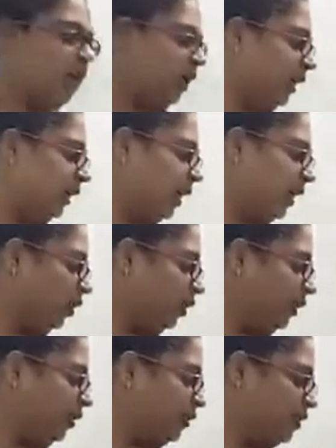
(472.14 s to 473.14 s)
irregular
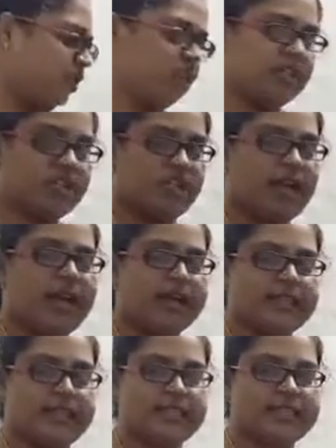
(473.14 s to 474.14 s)
structure,
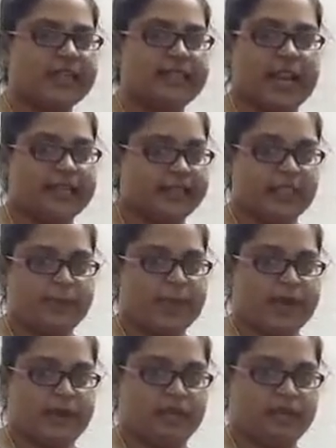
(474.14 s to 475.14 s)
and these are tightly
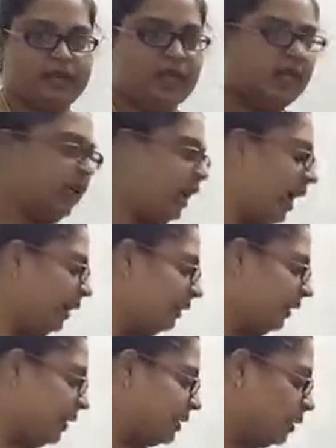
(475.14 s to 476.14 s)
packed, and
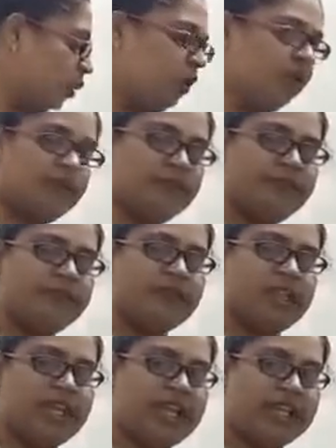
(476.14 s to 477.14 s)
there is no
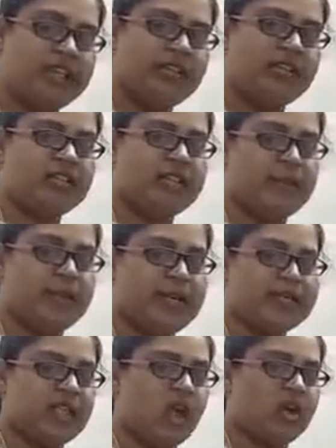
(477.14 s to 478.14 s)
air
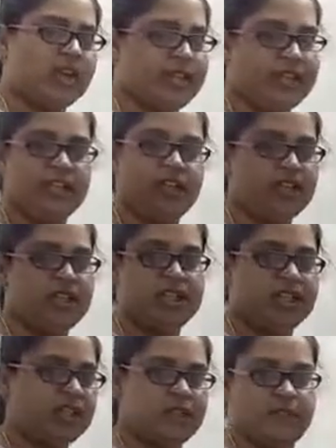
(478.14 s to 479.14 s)
space or any
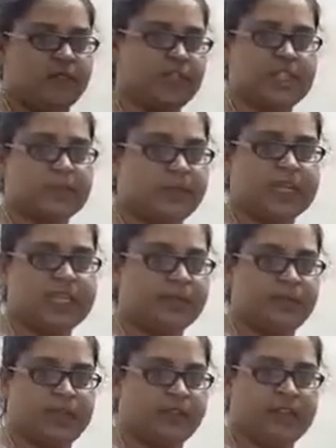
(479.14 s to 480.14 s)
free space in
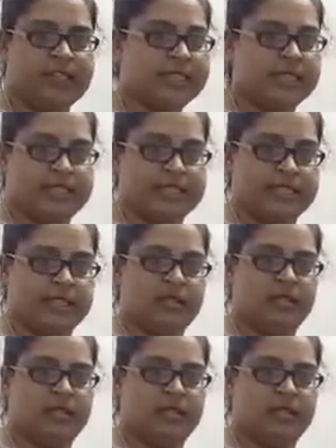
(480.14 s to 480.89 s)
between the cells.